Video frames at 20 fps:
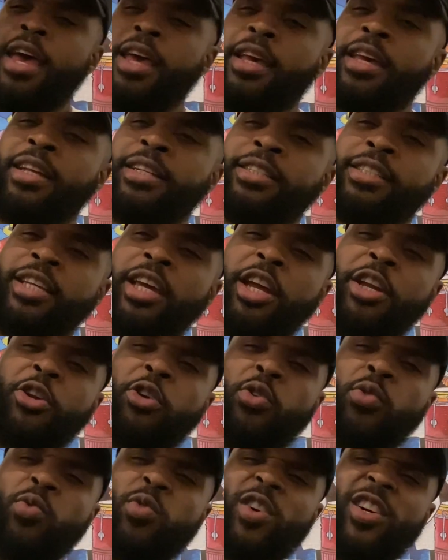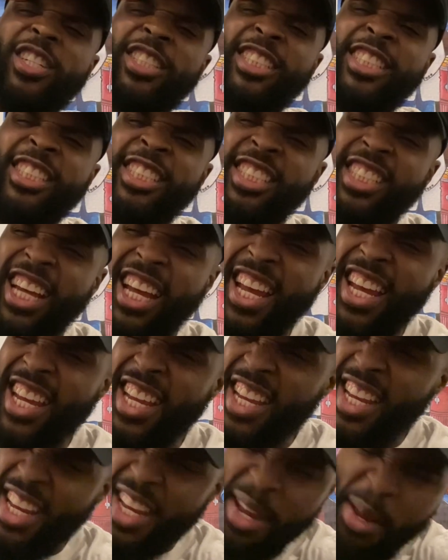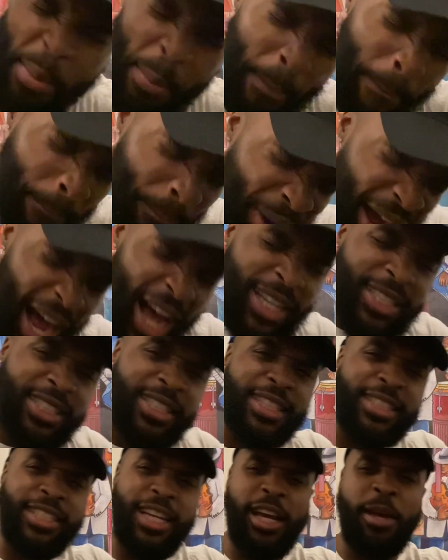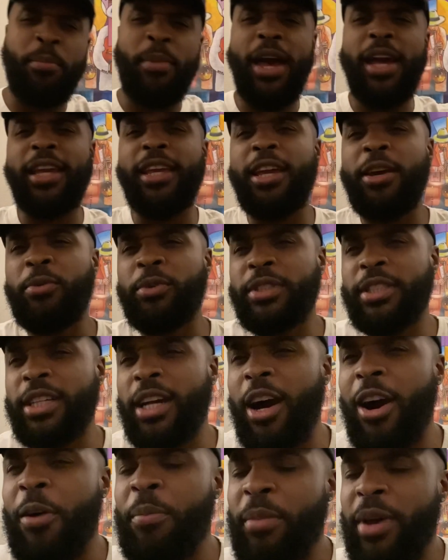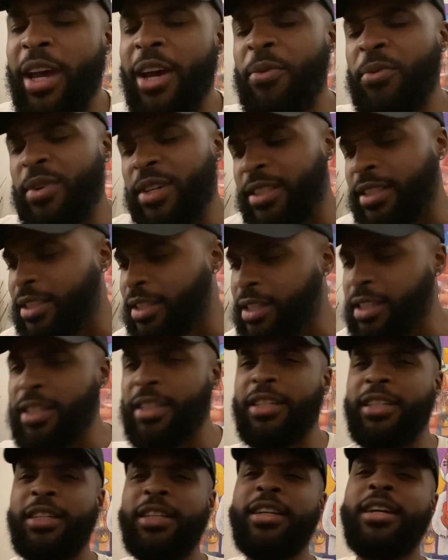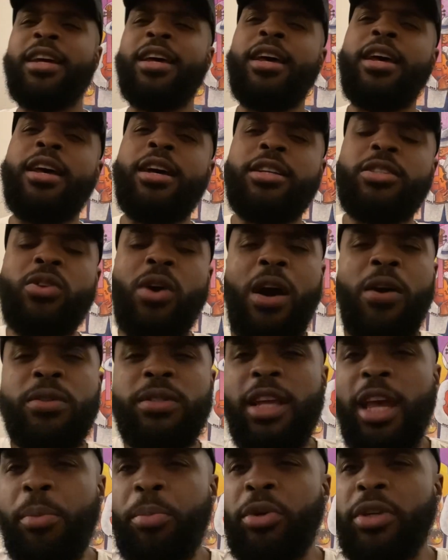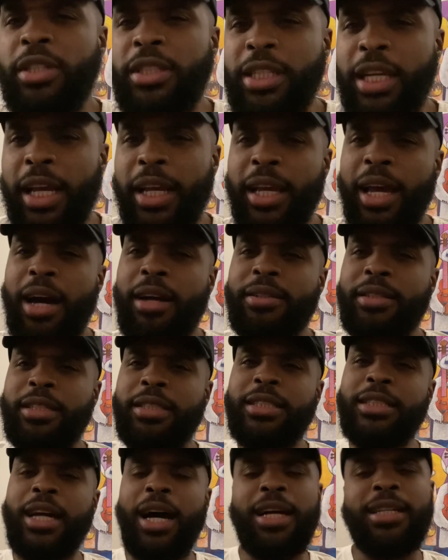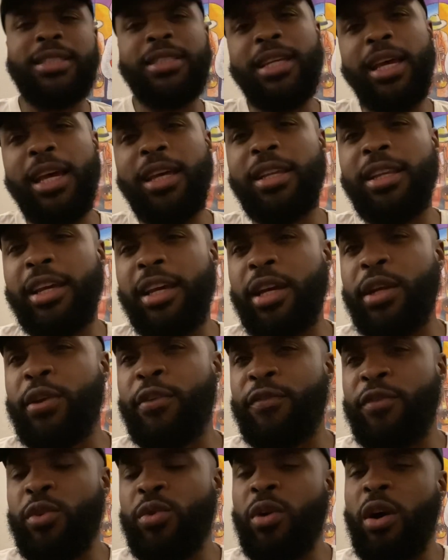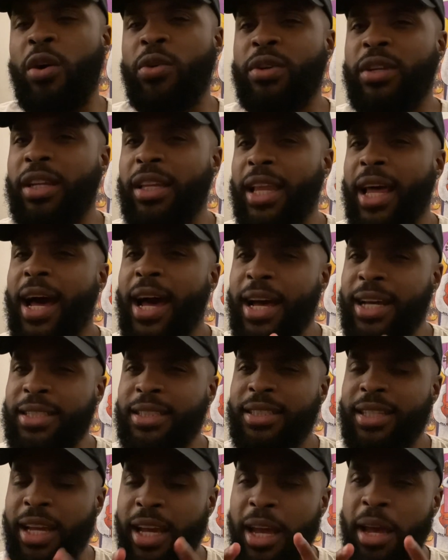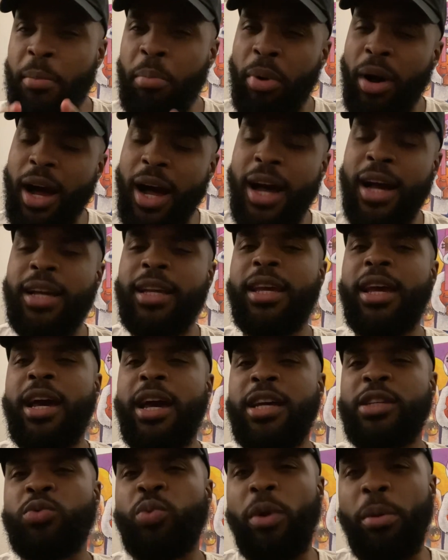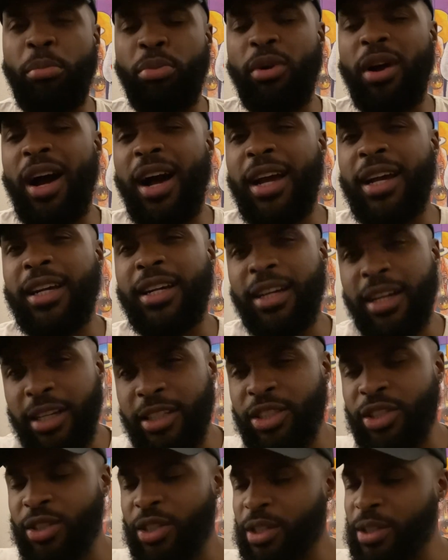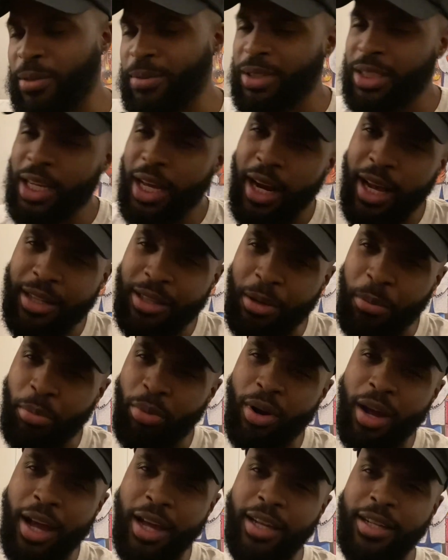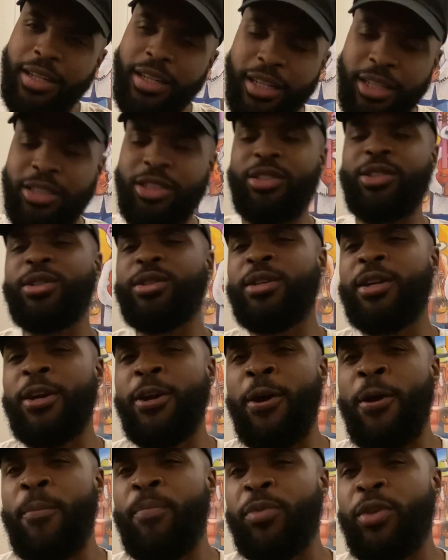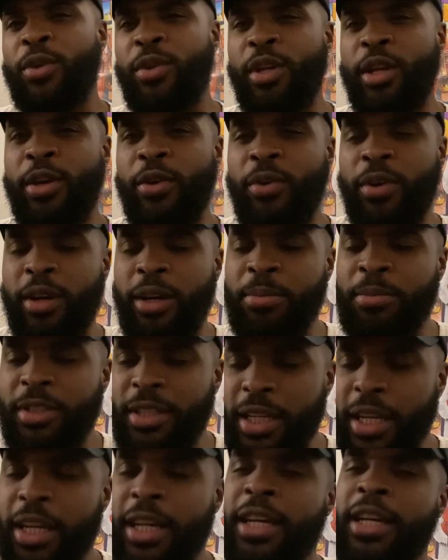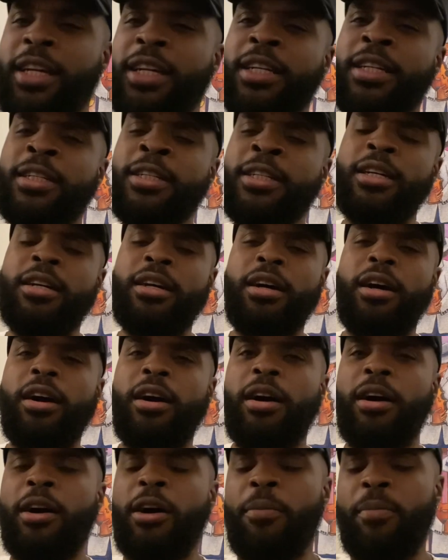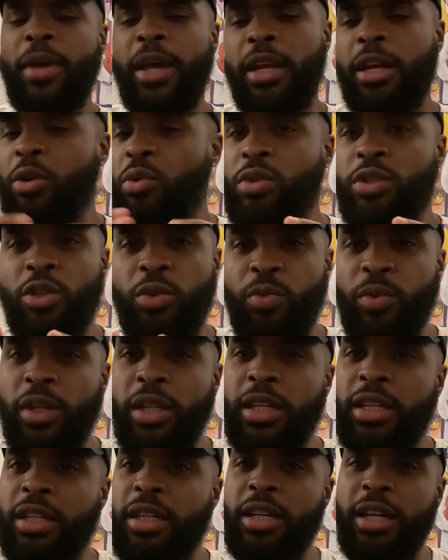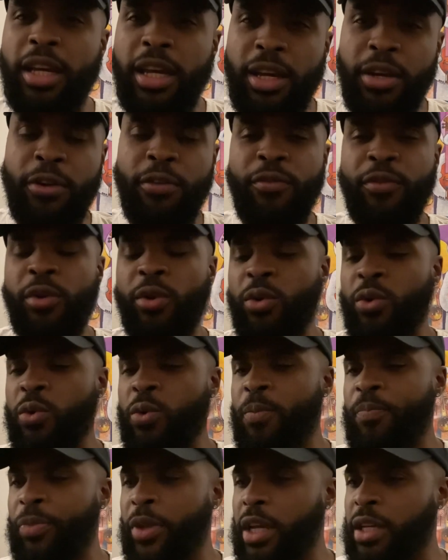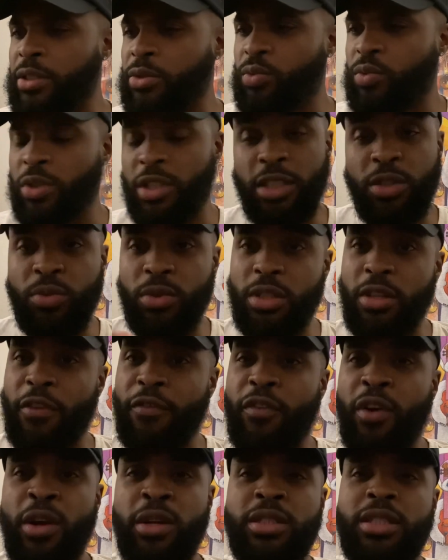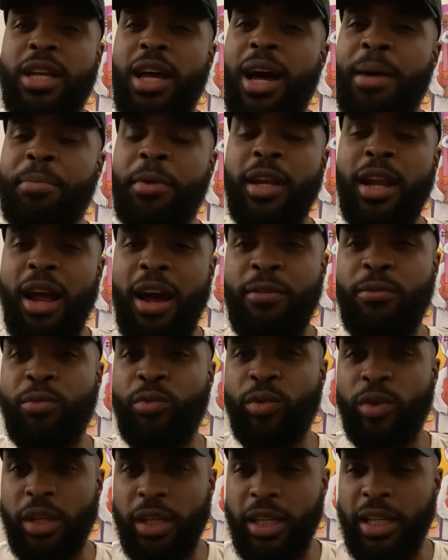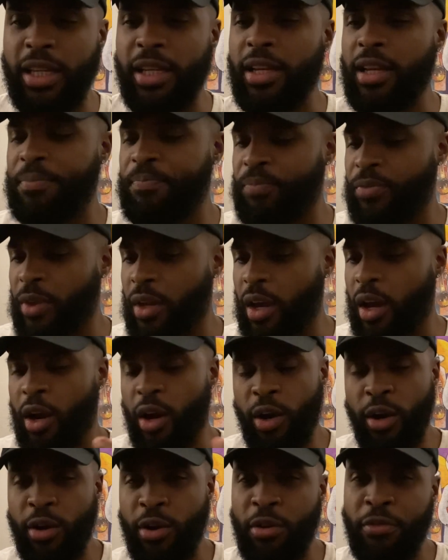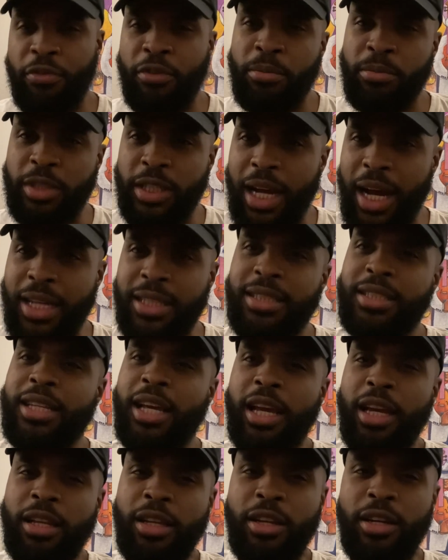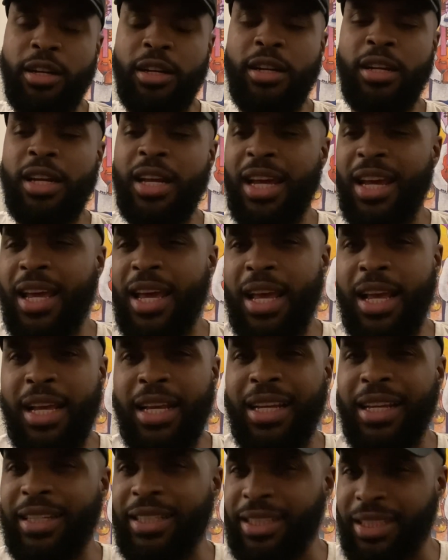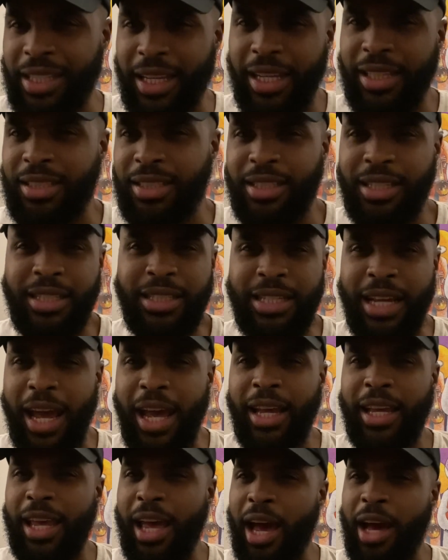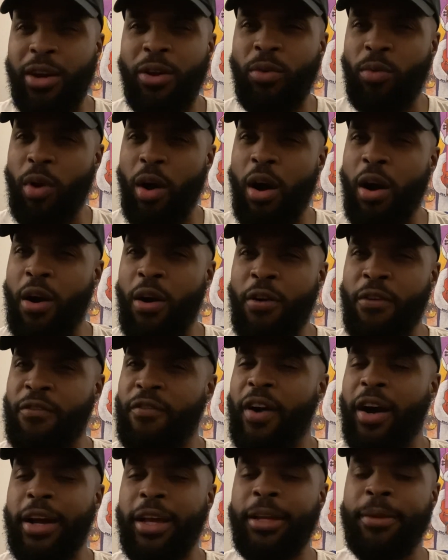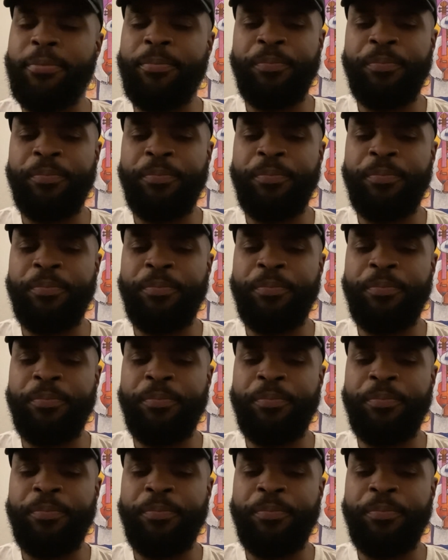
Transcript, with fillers: Contender Regime Boxing checking back in with y'all, man. What's good? So I was able to check out the Josh Taylor interview on the Last Stand podcast with Brian Custer. Shout out to Brian Custer. You did what I'm saying? Um, and it was a really good interview. It's this was the first time that I've really heard from Josh Taylor since the Jack Catterall fight,